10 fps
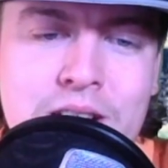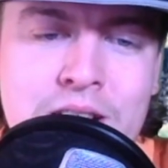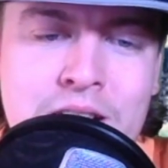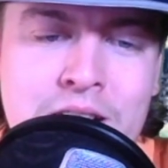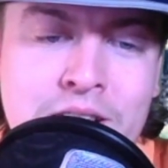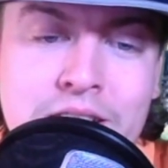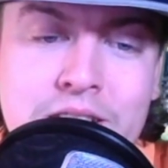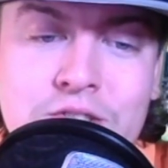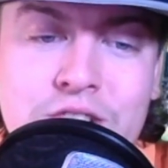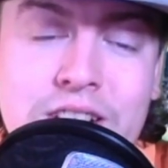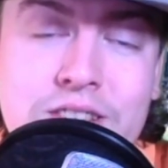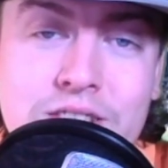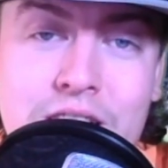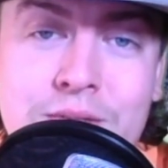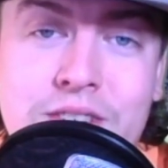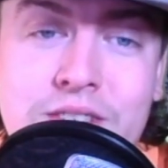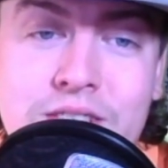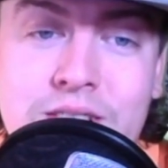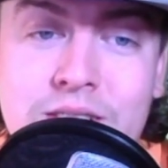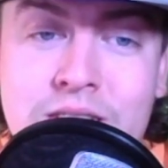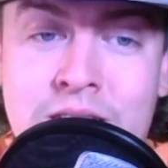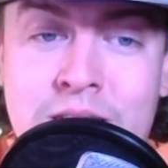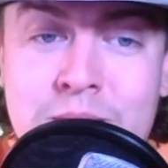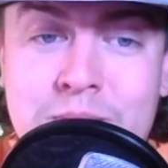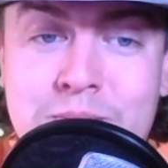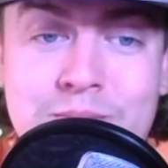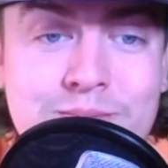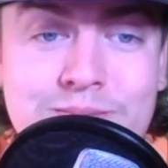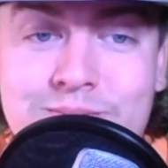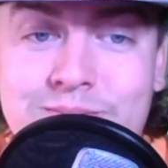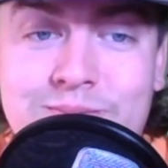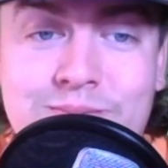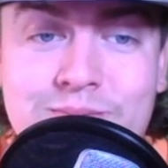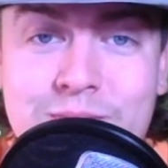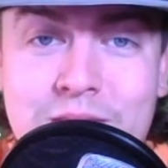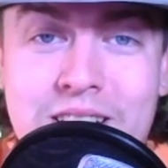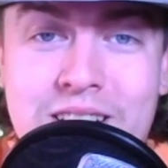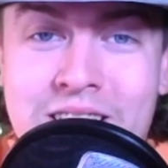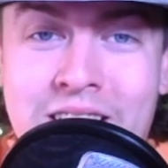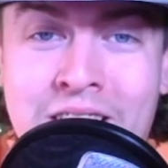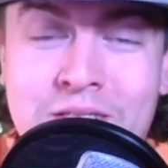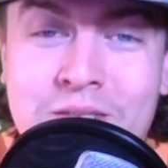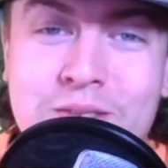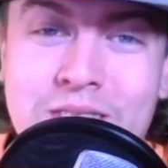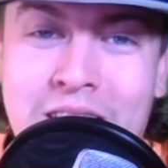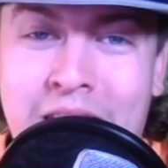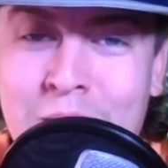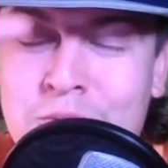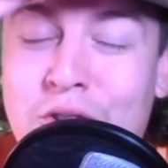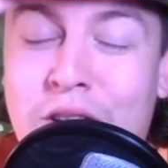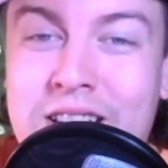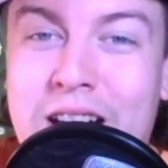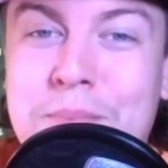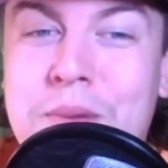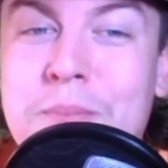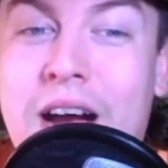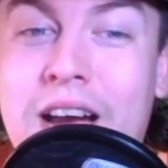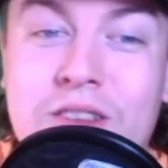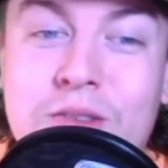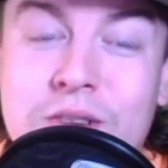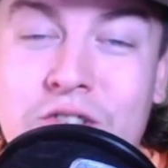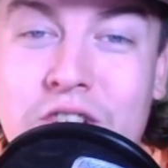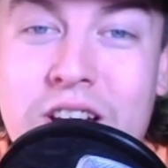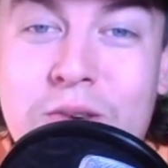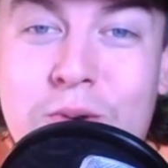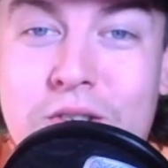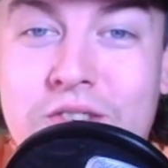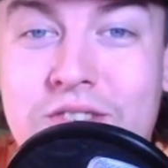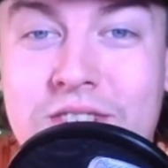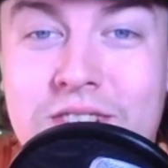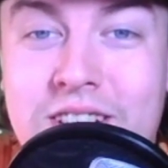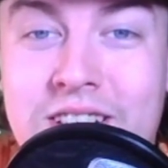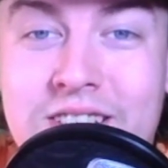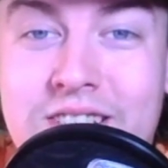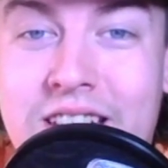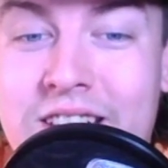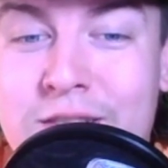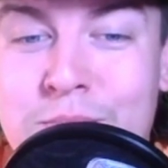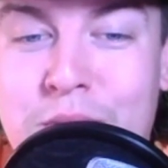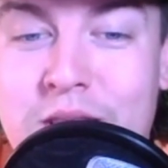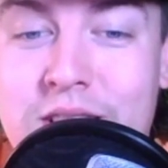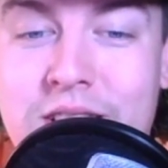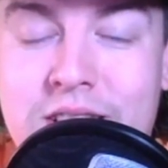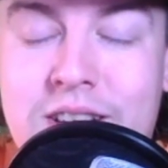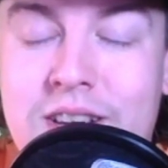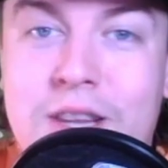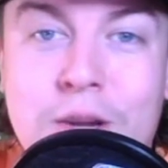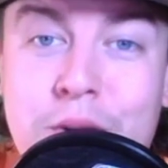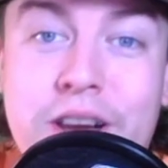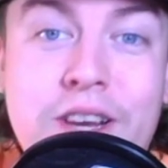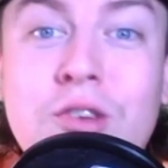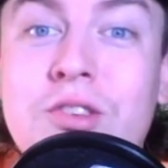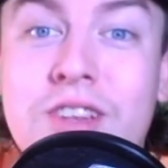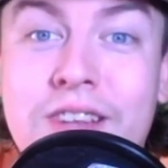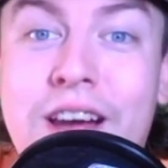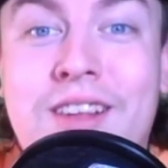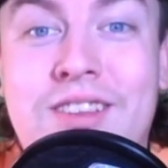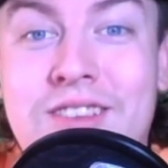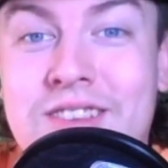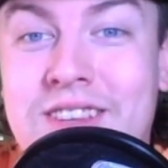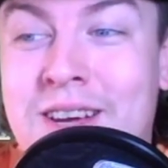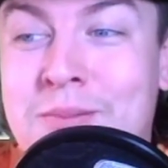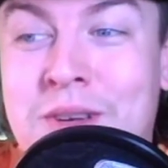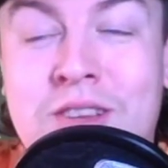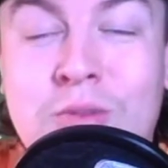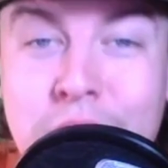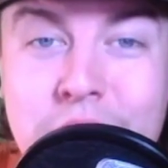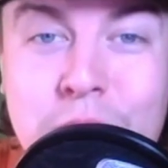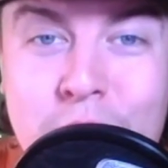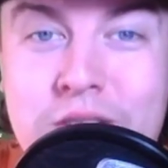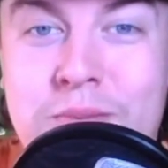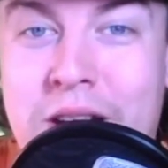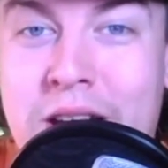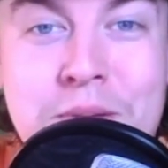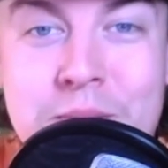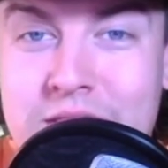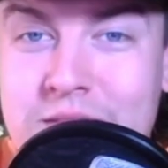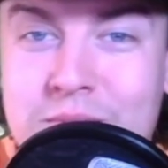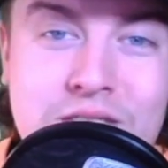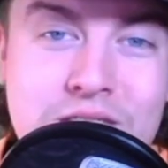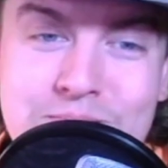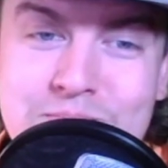I like their chances, obviously. I don't know. I've tried to not be biased with the Jaguars in this case, but they're playing the Houston Texans. I mean, it's week one. My optimism's